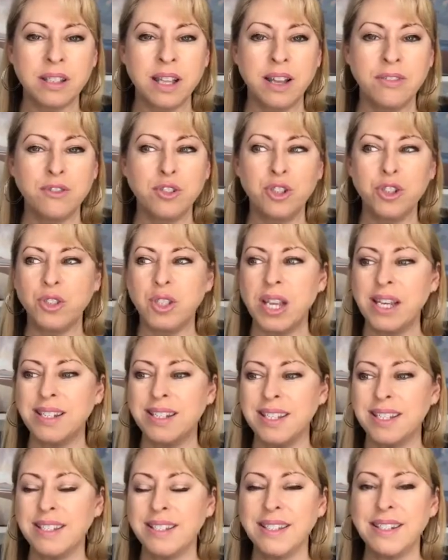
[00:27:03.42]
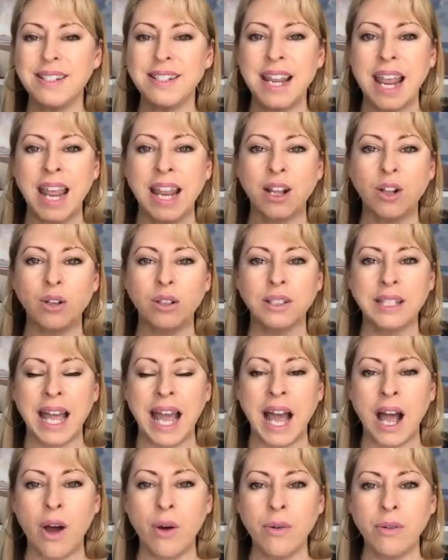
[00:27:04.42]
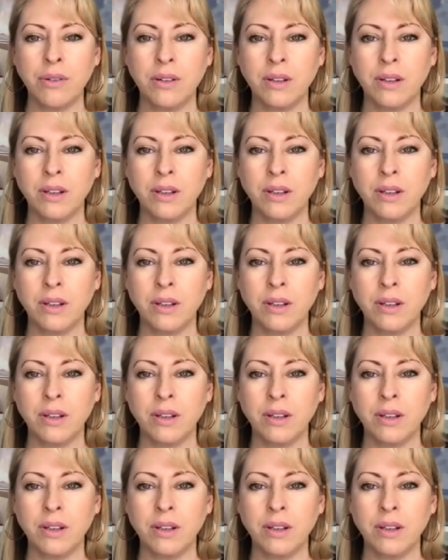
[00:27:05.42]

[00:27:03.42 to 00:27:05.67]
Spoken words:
left. Just say, disentangle now,